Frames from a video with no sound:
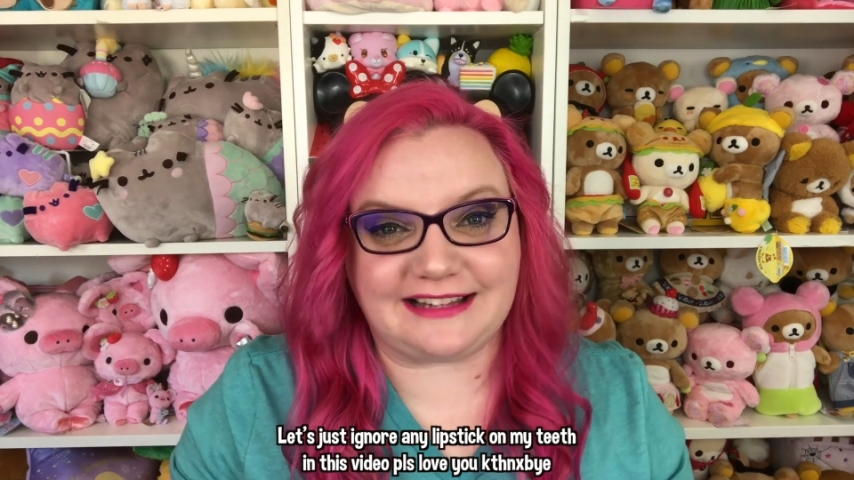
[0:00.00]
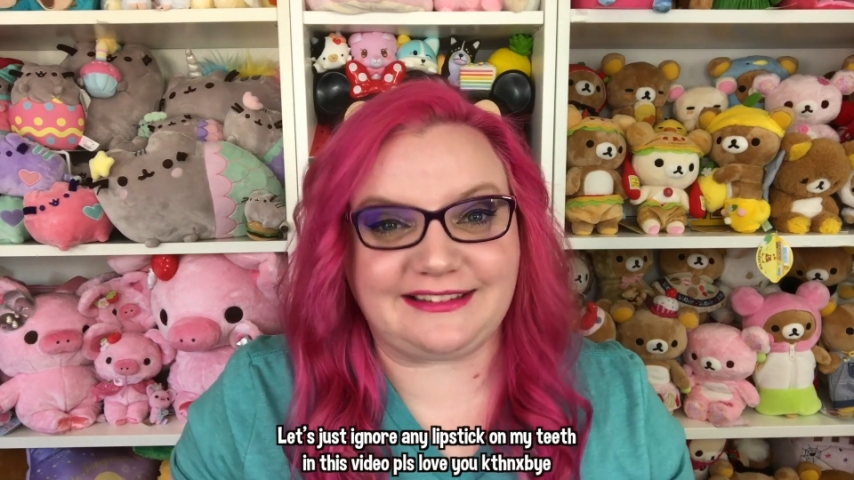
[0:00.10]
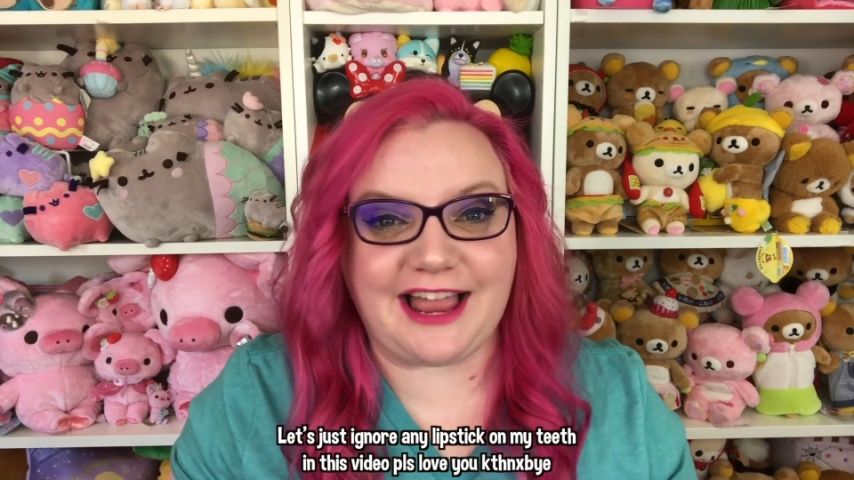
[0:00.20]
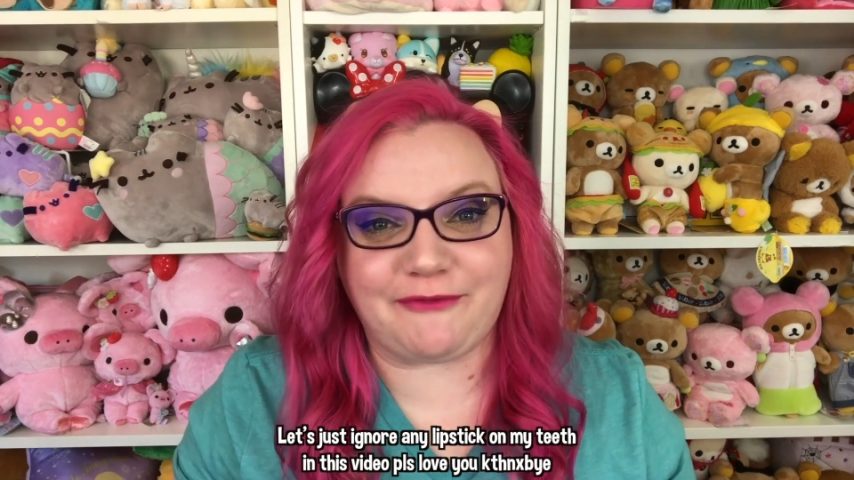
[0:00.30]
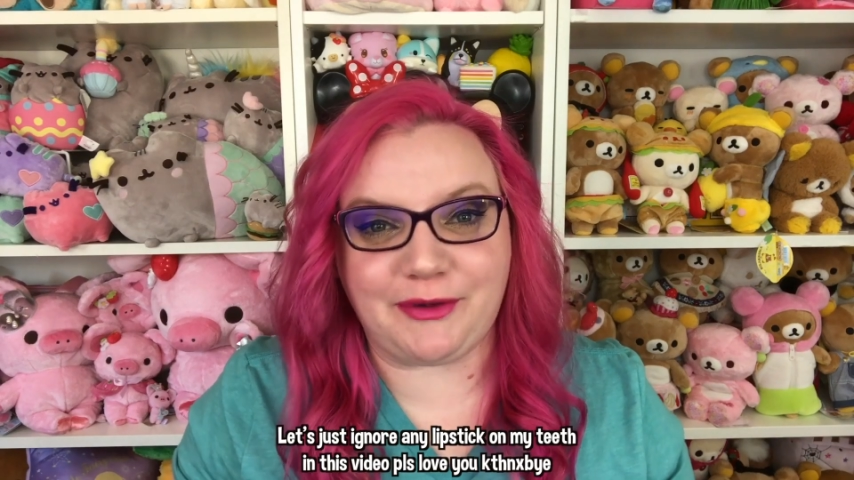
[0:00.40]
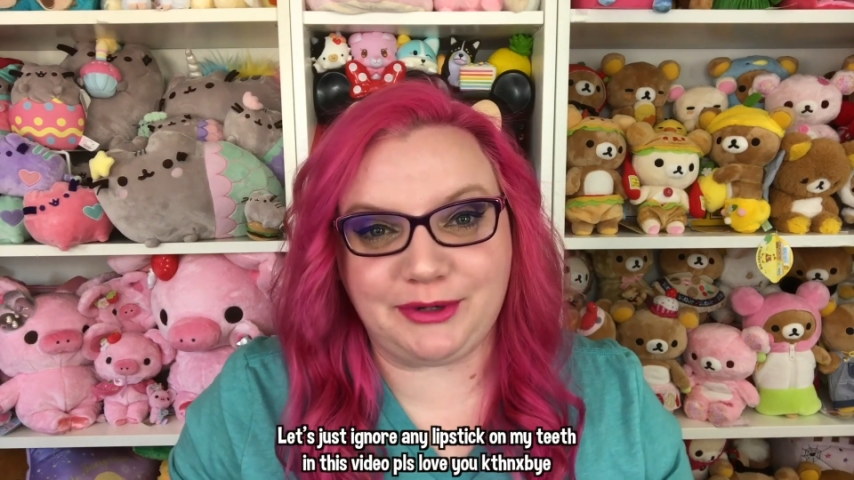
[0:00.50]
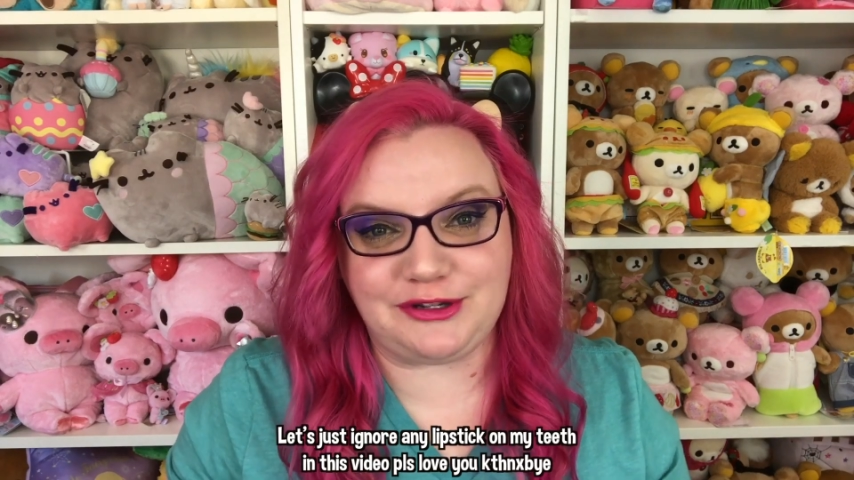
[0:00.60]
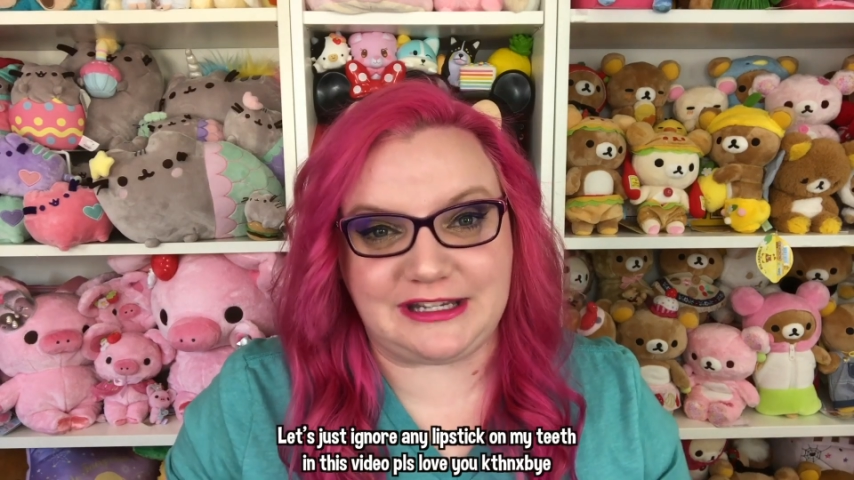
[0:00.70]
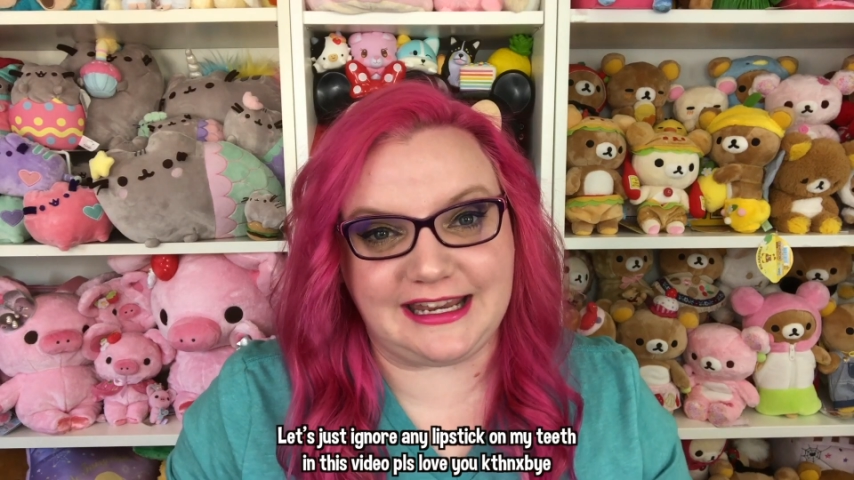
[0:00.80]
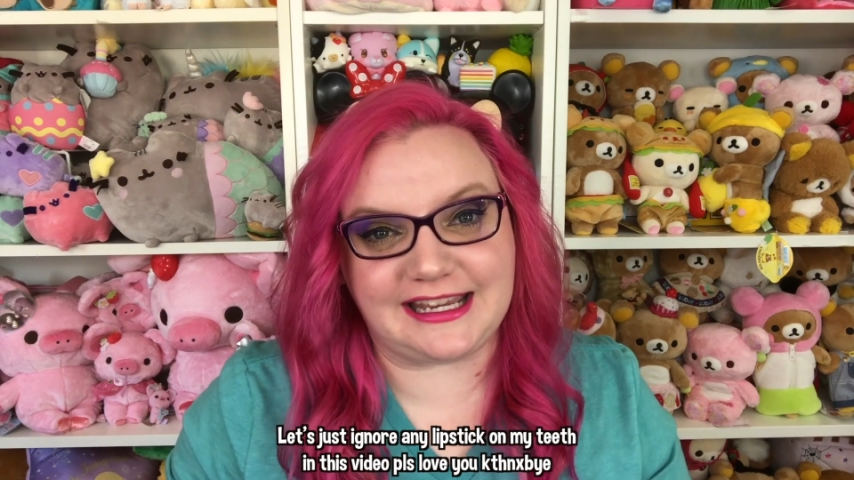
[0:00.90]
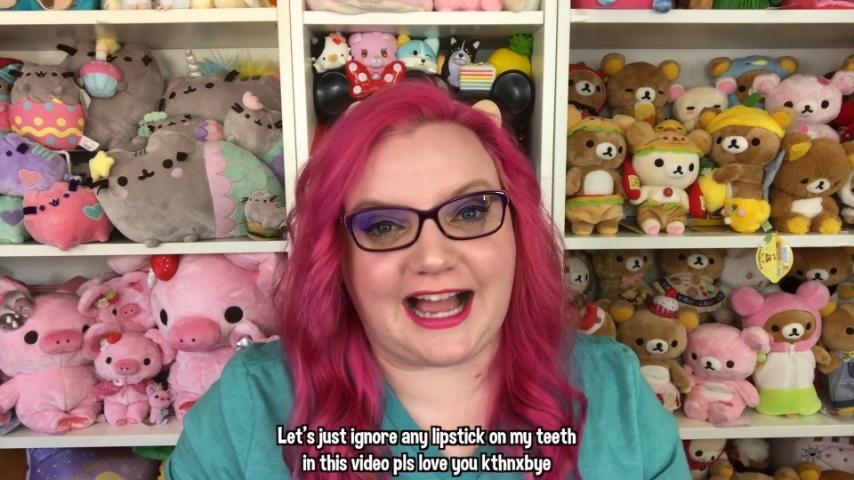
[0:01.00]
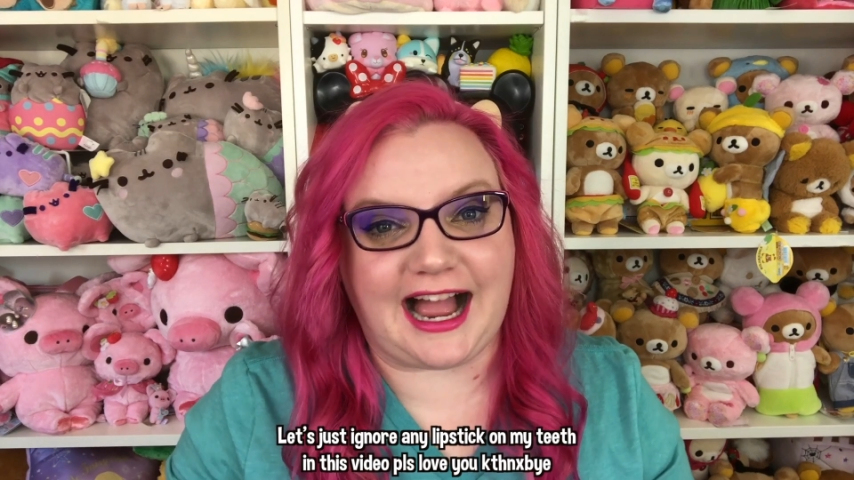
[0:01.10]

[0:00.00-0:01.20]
Deliteful Boutique.